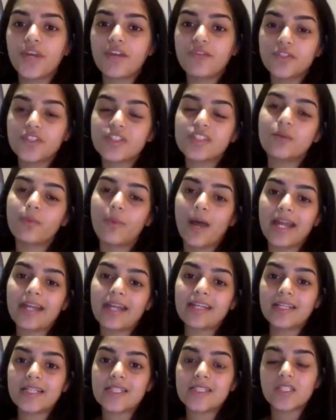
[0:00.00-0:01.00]
was quite
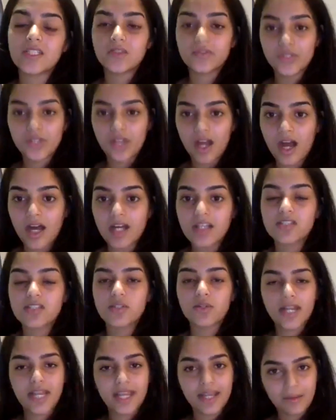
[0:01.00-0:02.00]
easy for us
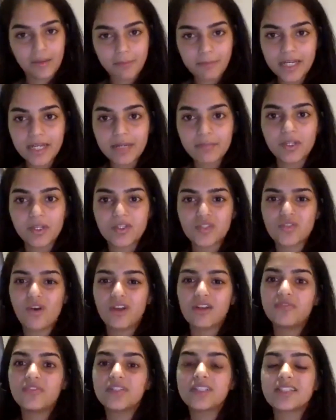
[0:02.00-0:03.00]
to like meet because all
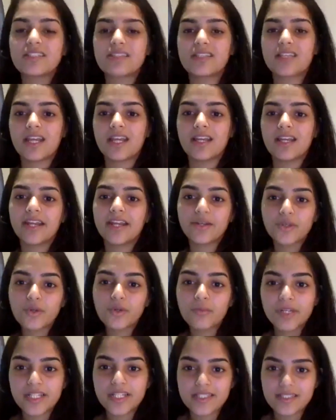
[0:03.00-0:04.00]
of us stay like 2
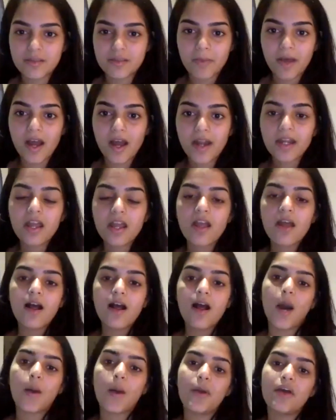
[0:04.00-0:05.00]
minutes apart.
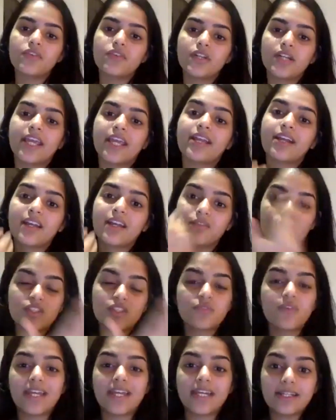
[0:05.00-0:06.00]
However, like it was
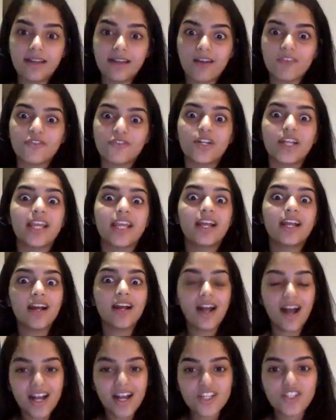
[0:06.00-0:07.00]
very tough for like
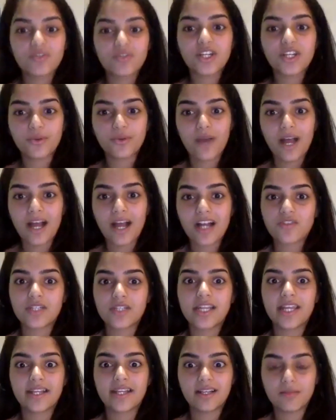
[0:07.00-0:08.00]
Kashvi to
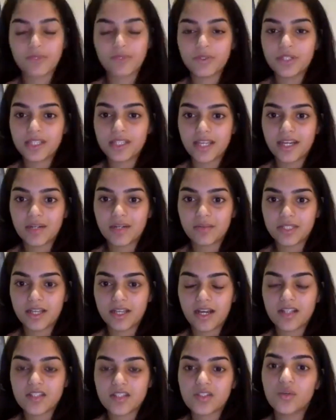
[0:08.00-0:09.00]
actually like communicate with
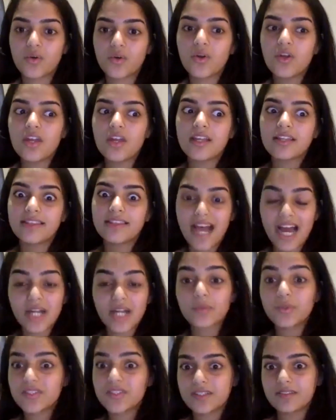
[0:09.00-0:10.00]
us. So that
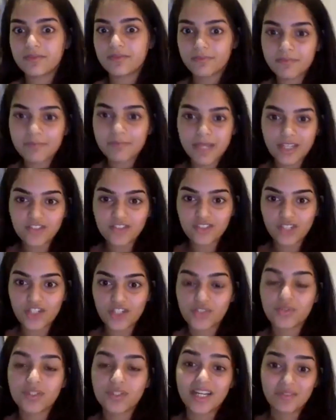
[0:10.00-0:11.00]
was a major
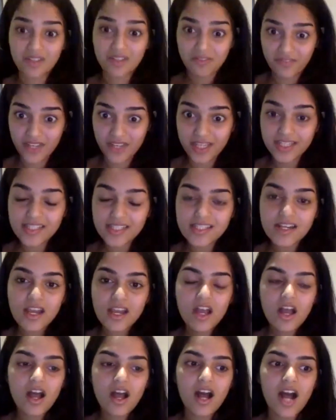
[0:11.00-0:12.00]
issue that we faced.
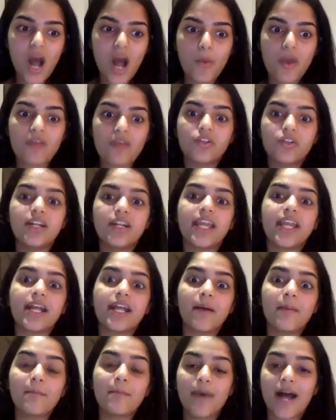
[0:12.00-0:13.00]
However, like
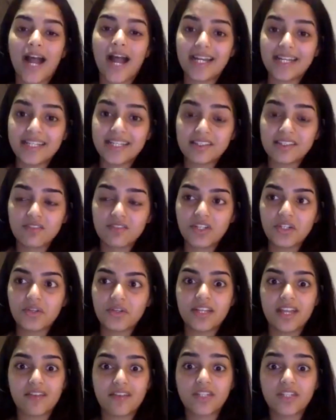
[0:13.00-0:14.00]
compiling the video
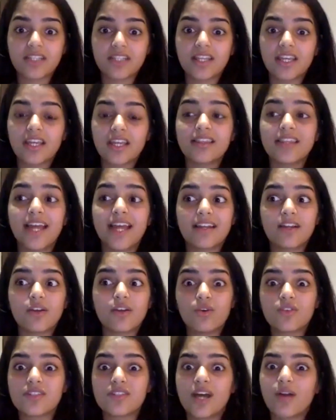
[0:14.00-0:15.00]
and everything that
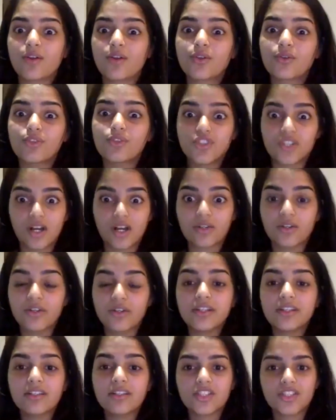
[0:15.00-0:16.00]
goes out to
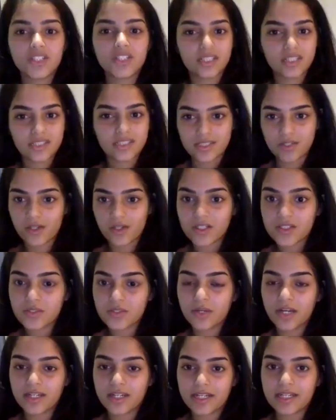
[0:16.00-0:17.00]
Shagun, she is also
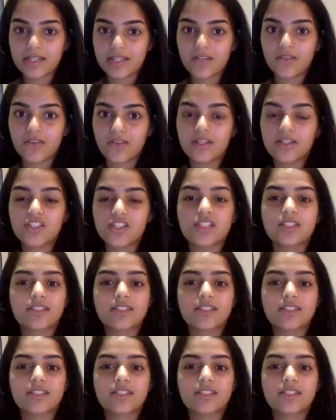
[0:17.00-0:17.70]
our intern. She's